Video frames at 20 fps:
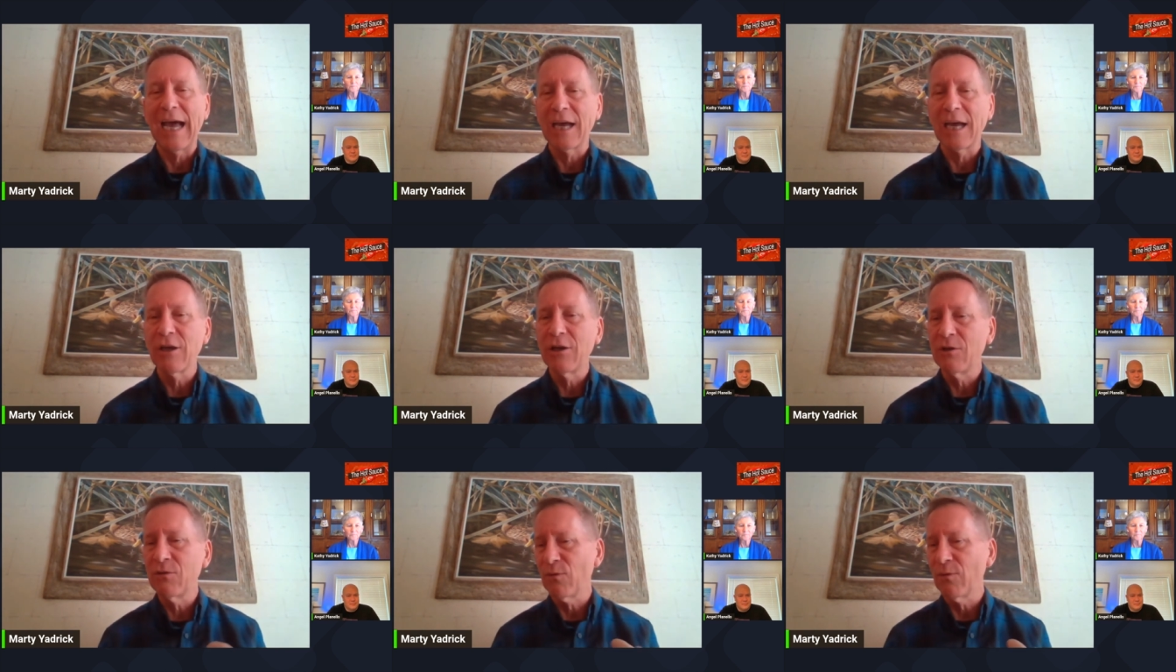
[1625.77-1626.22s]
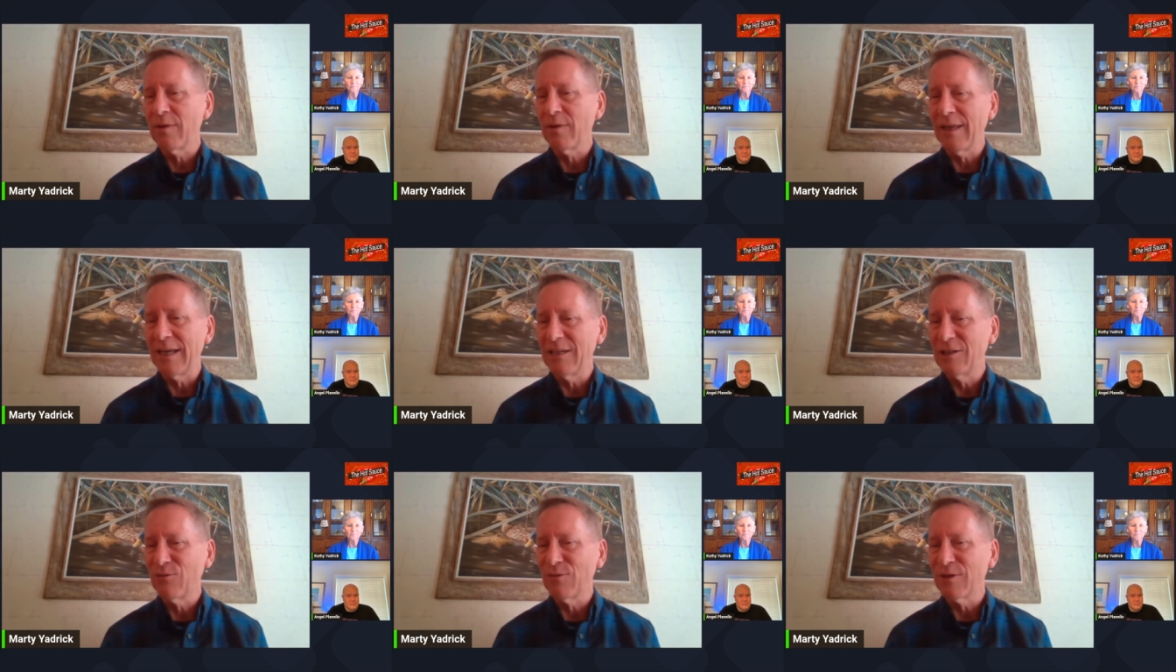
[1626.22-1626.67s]
I couldn't
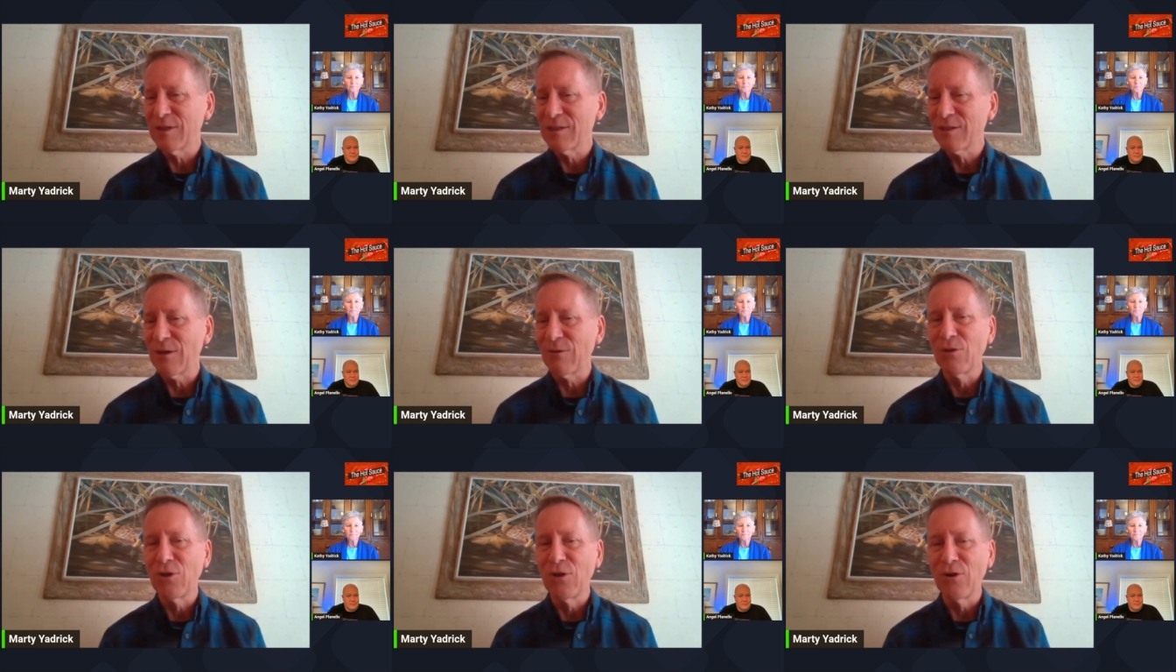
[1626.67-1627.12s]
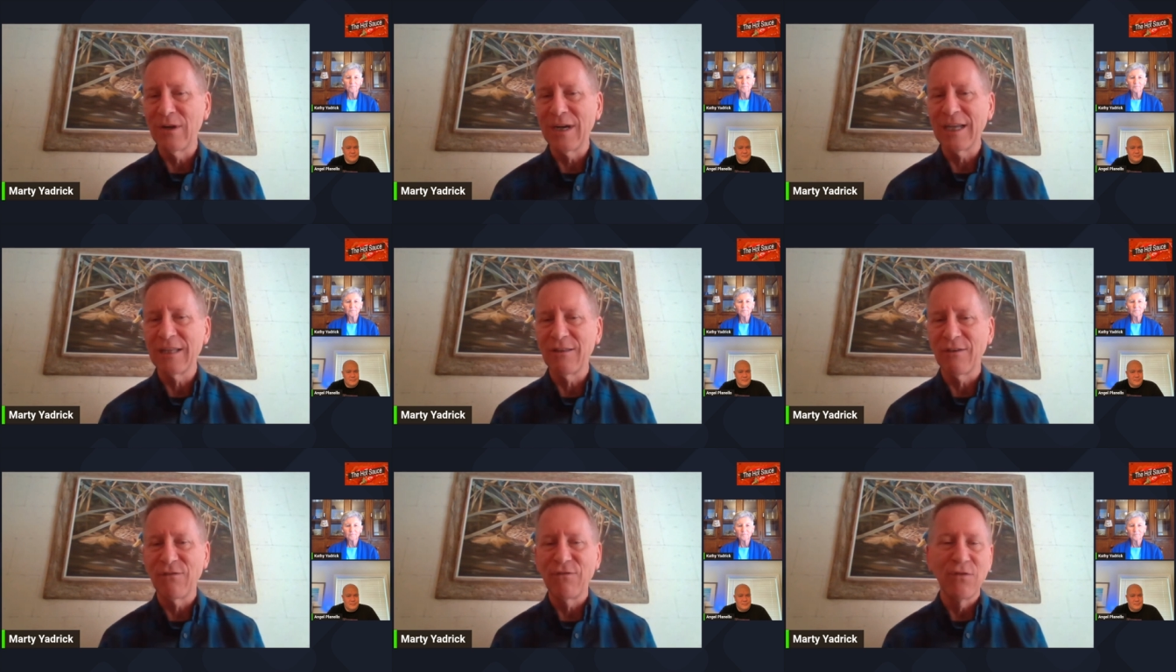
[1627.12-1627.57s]
relate to it. So
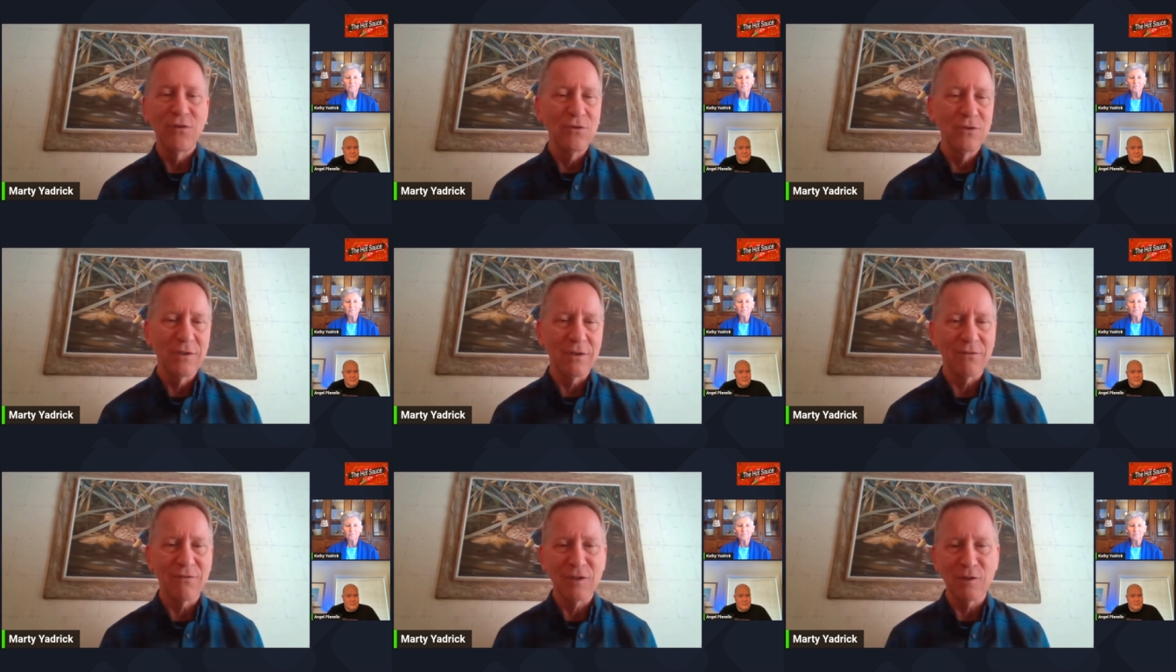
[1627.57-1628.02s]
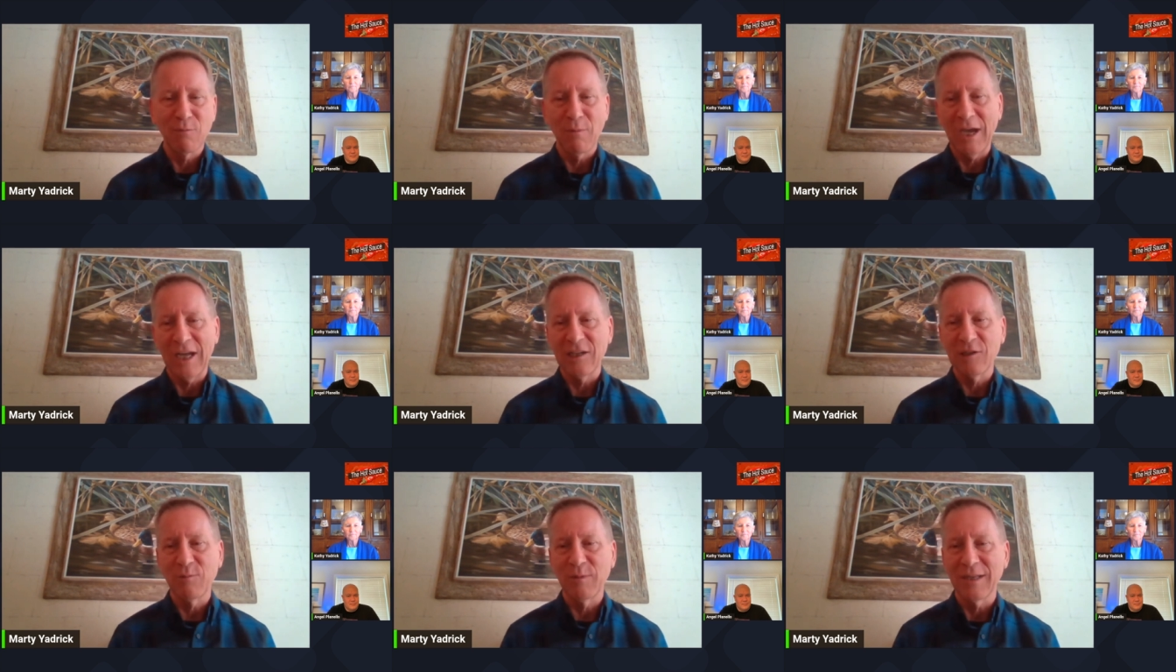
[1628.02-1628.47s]
learning the food service
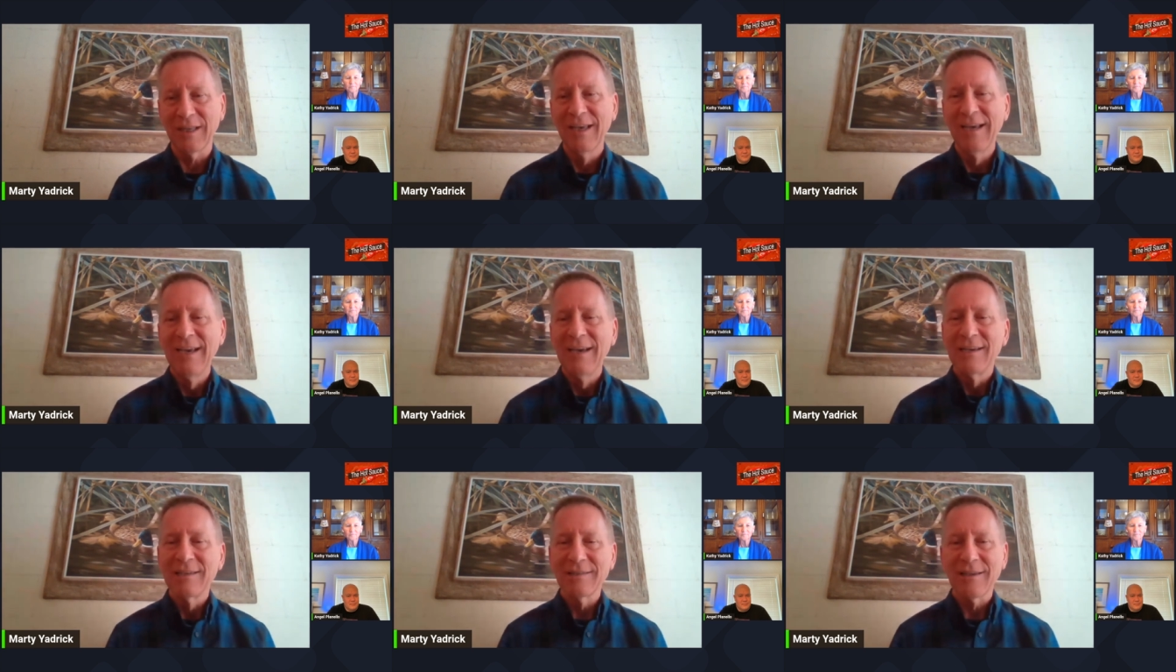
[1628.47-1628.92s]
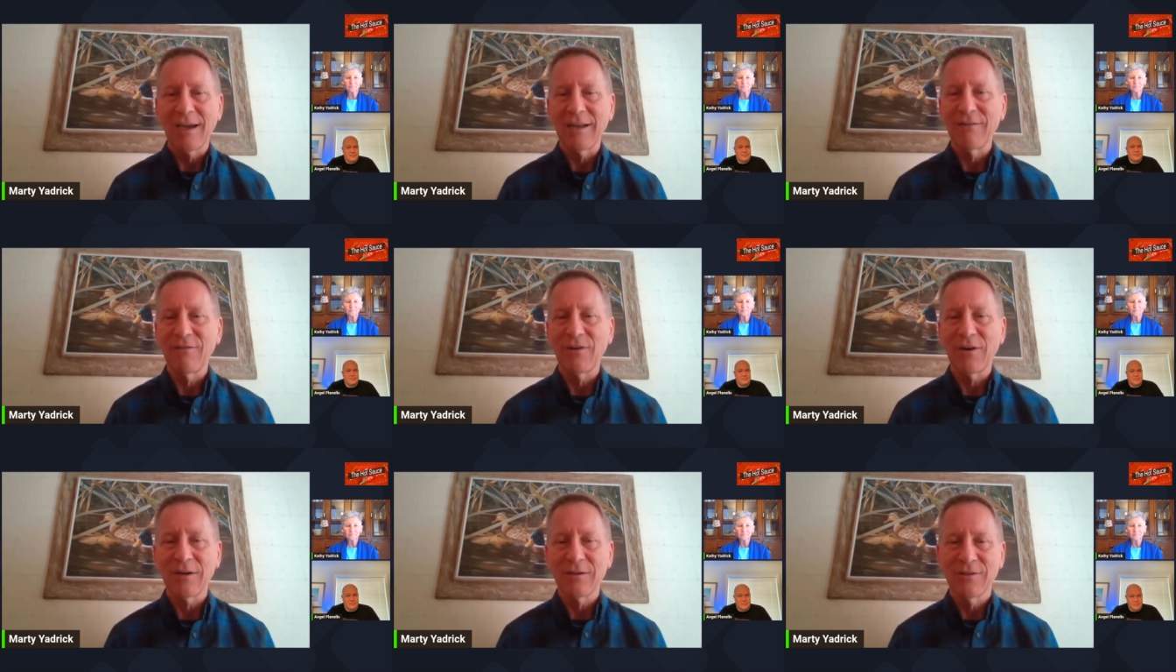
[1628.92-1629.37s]
management side
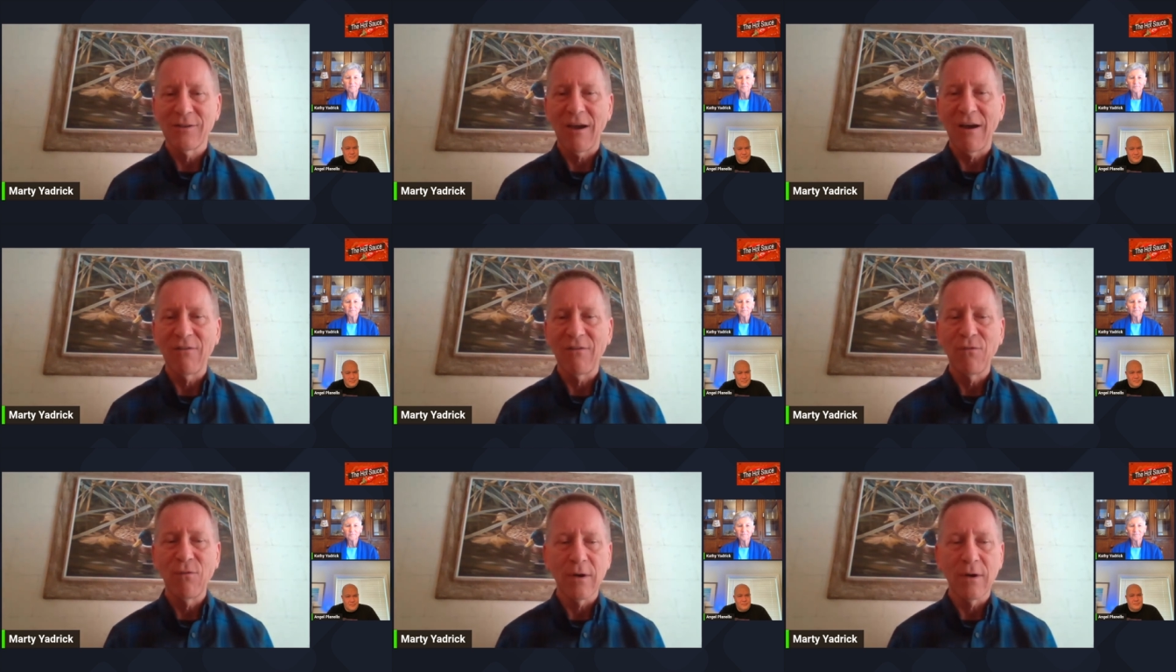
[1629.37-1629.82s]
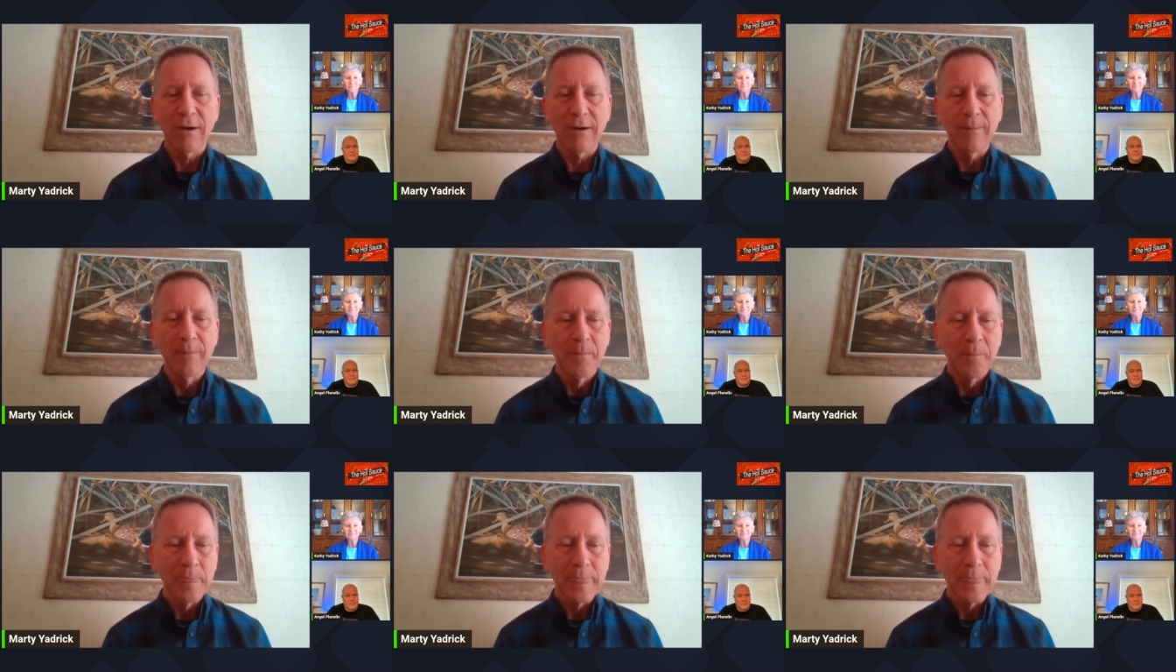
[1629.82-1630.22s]
of our software